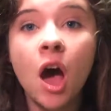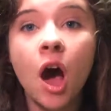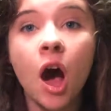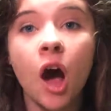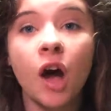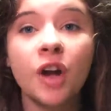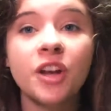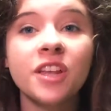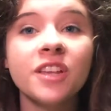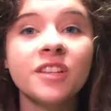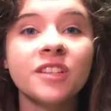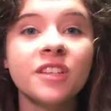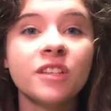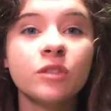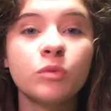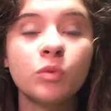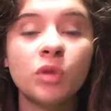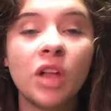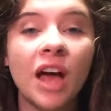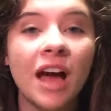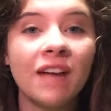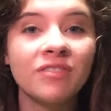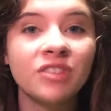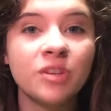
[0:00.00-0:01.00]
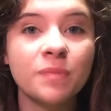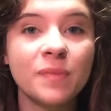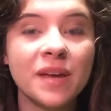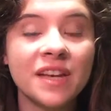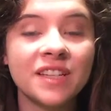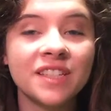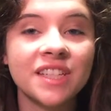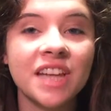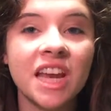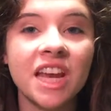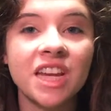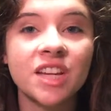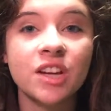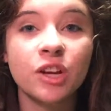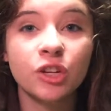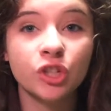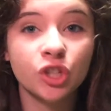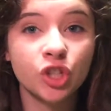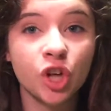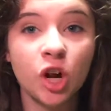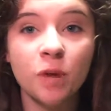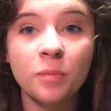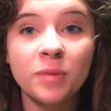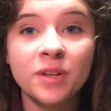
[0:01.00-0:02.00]
audiences will have to maintain a
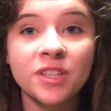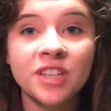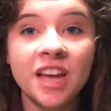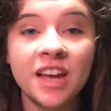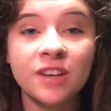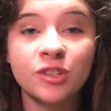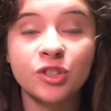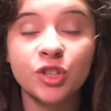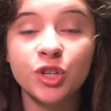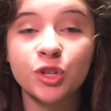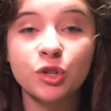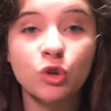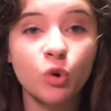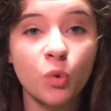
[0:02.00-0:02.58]
sharp attention,